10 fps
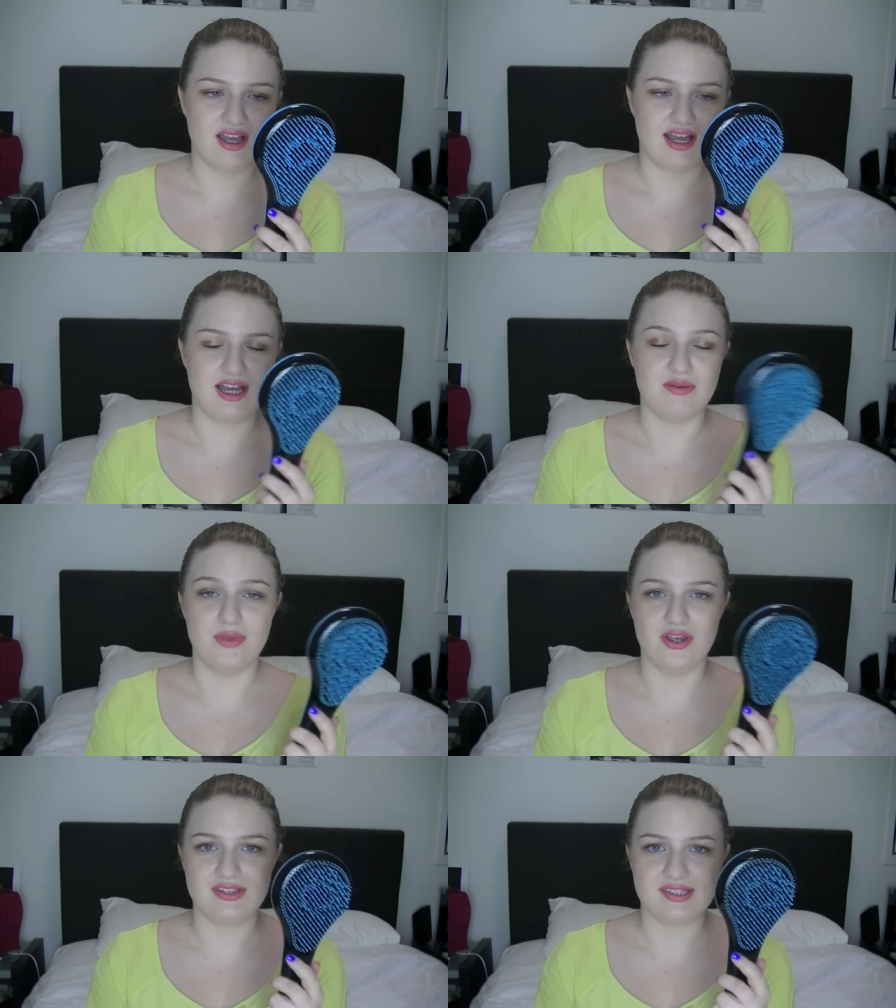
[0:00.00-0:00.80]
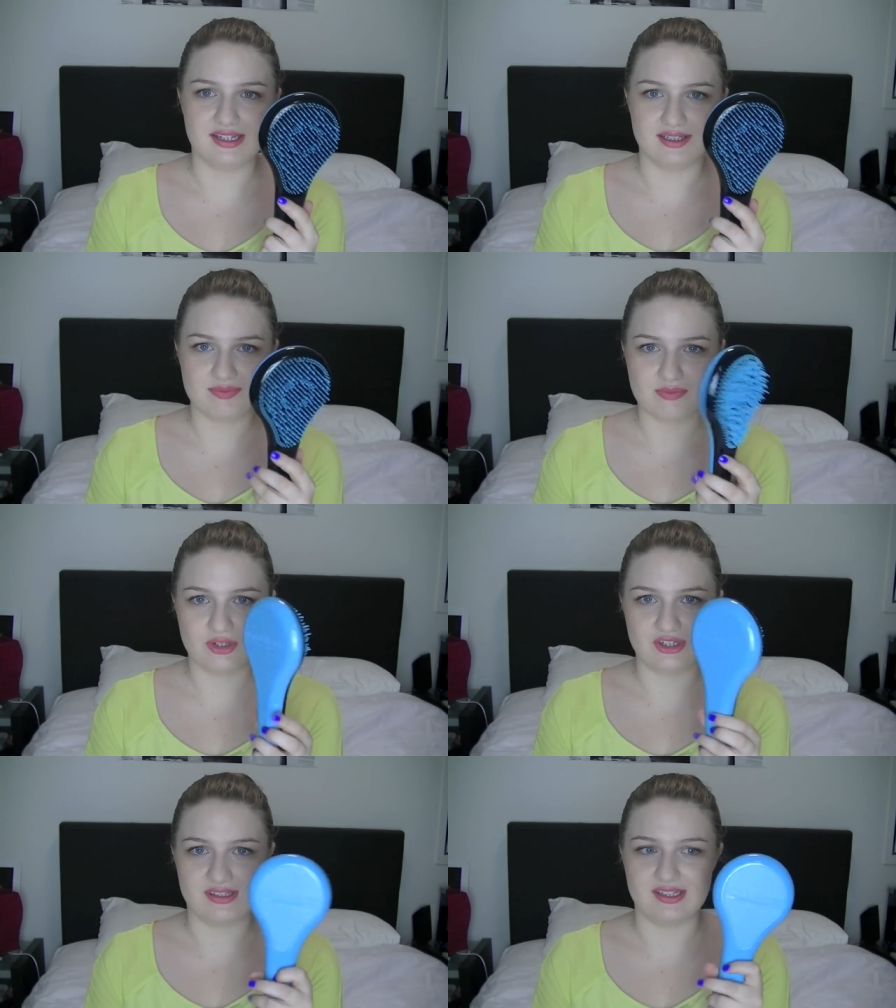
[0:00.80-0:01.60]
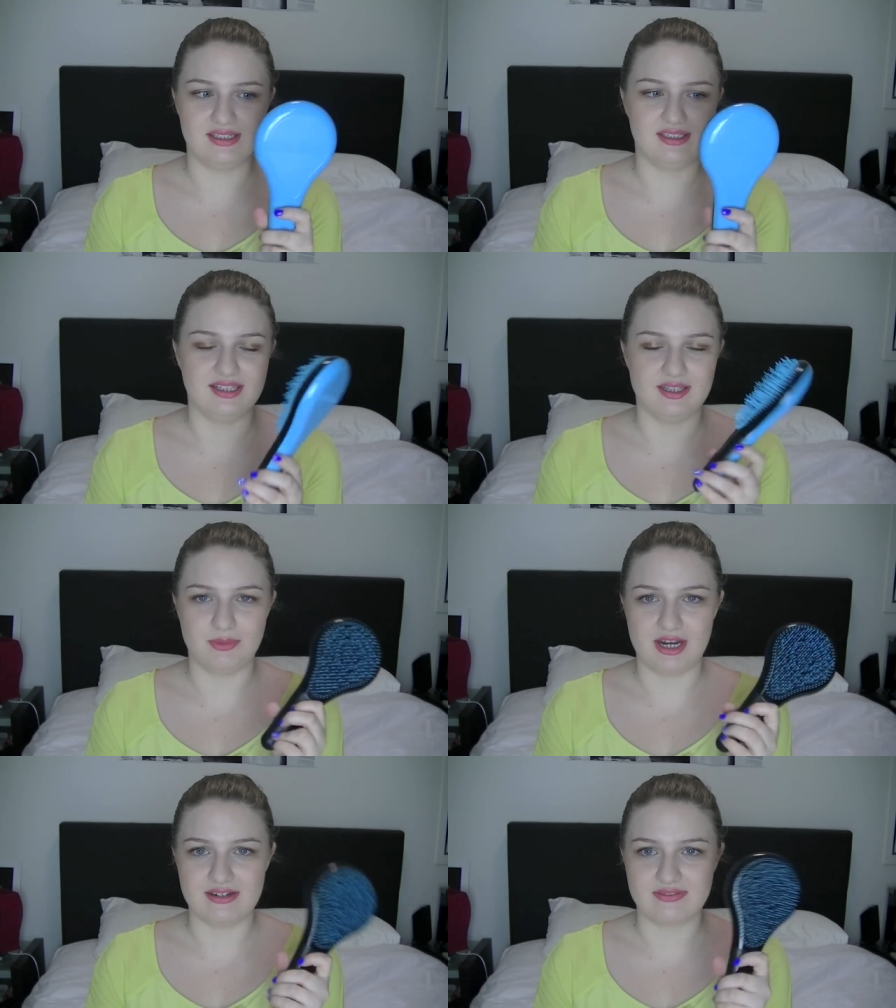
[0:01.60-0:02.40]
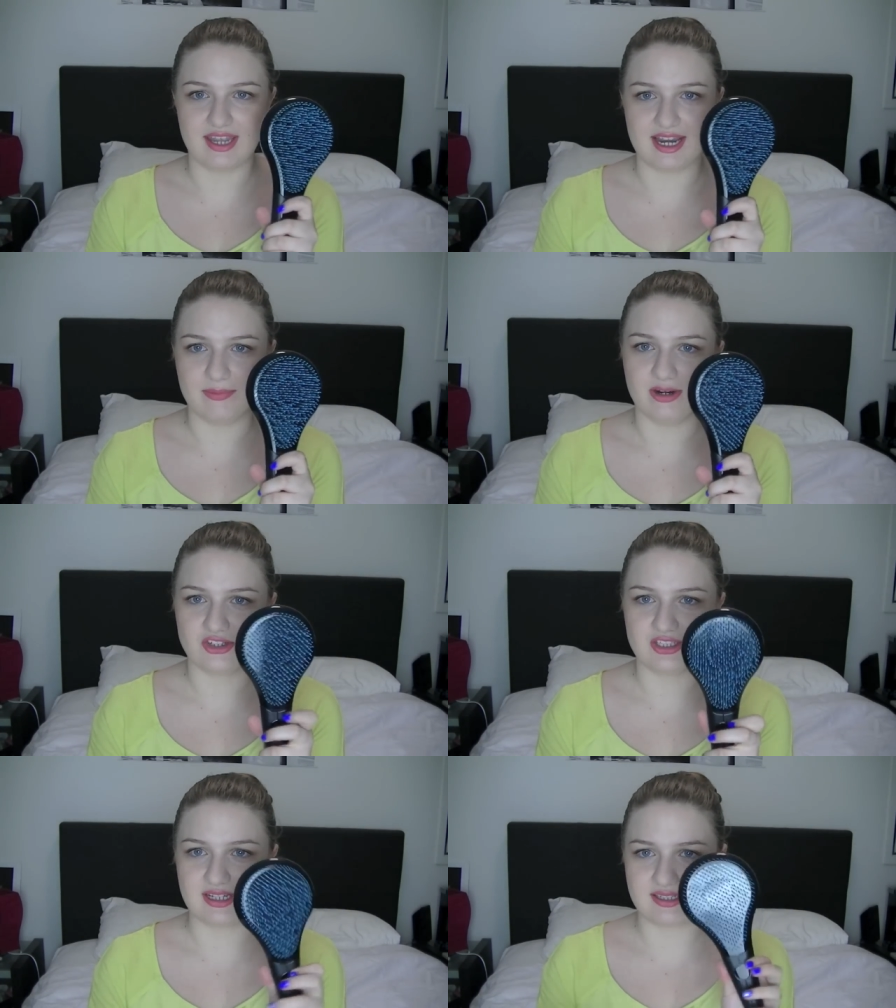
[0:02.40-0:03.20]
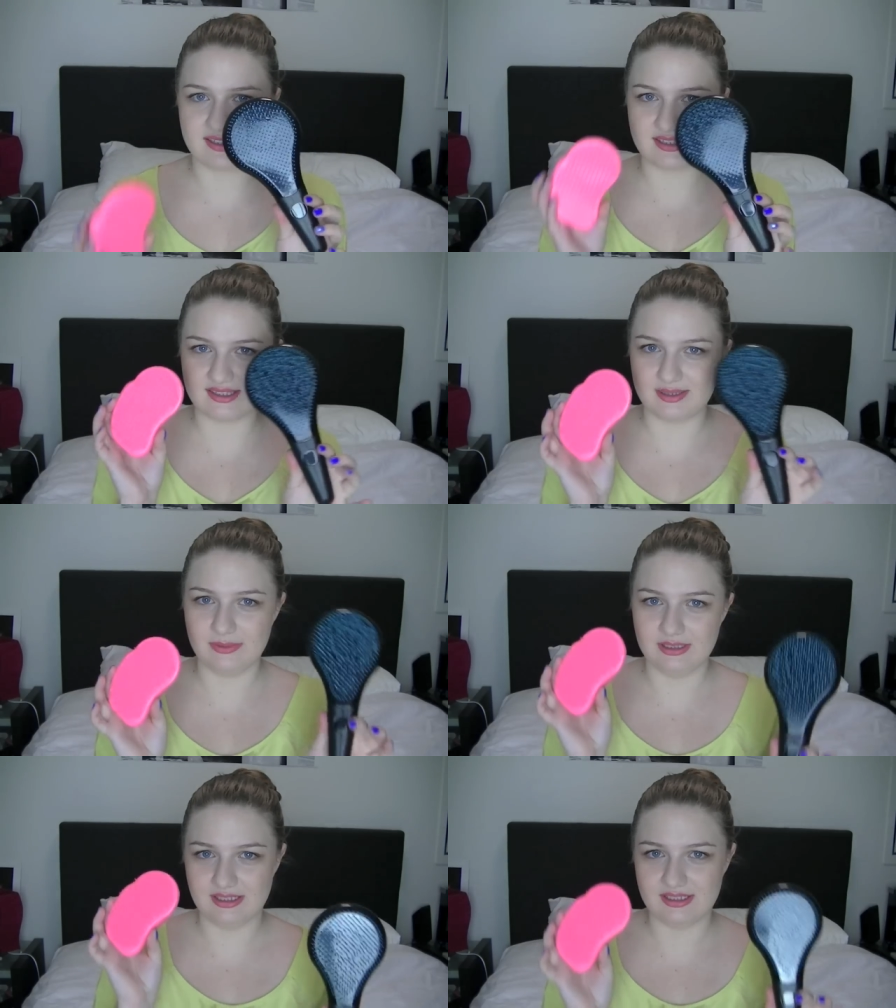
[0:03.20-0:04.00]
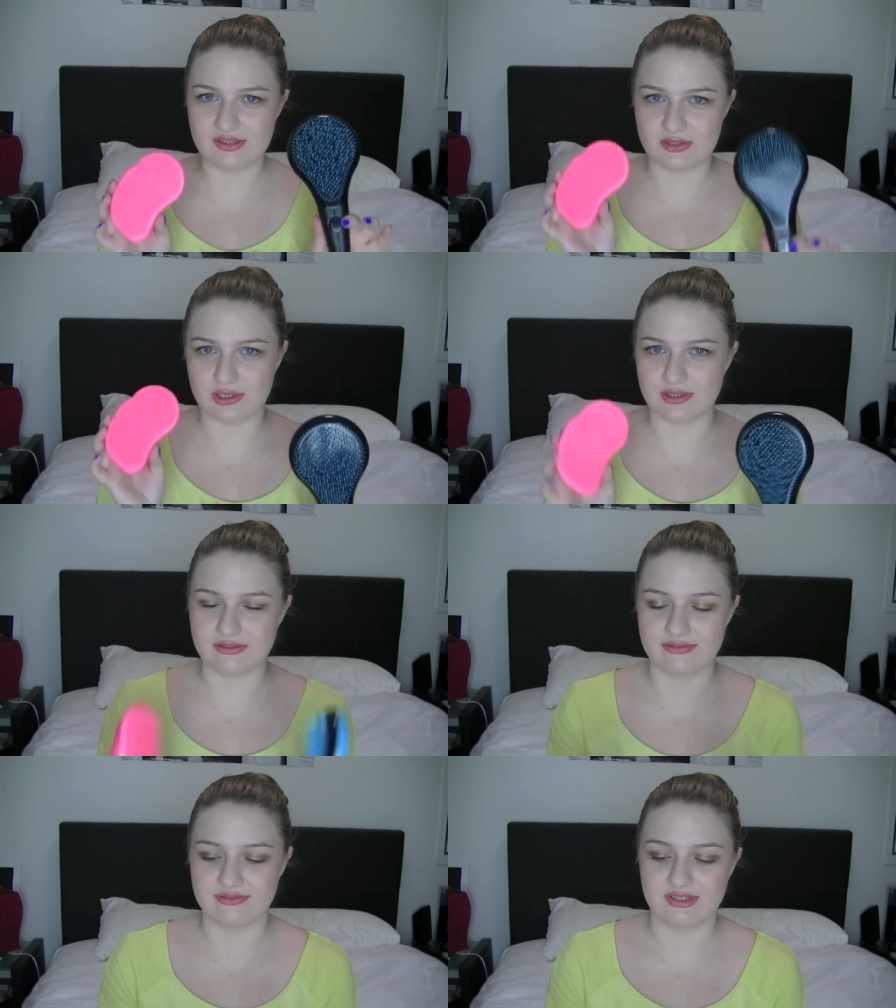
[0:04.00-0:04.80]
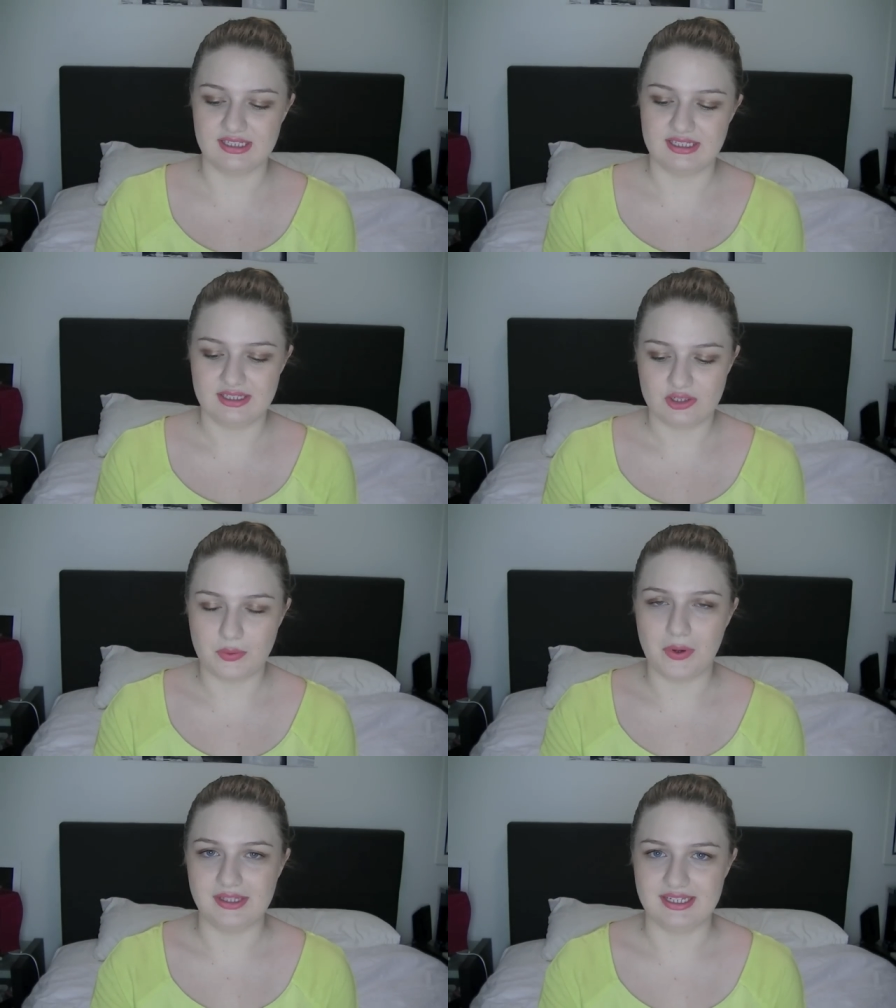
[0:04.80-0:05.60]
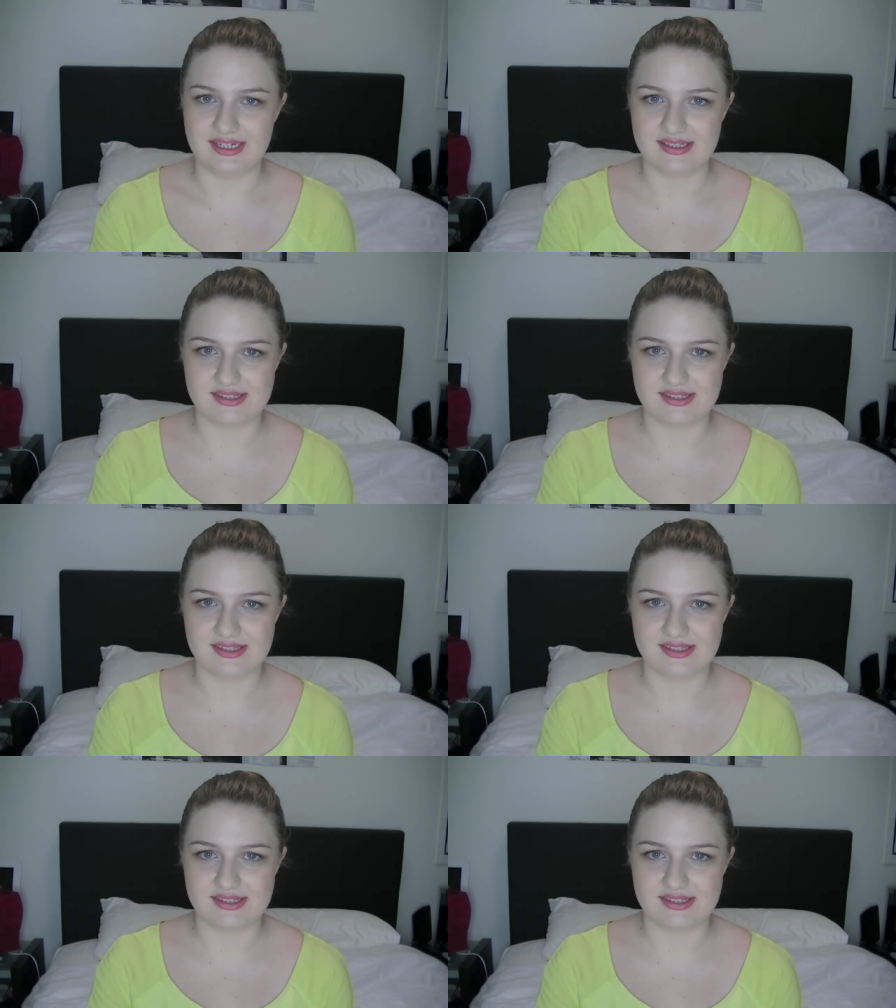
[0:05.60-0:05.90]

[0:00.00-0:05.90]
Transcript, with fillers: uh, Mercier, which is another brand of a hairbrush that's similar sort of qualities.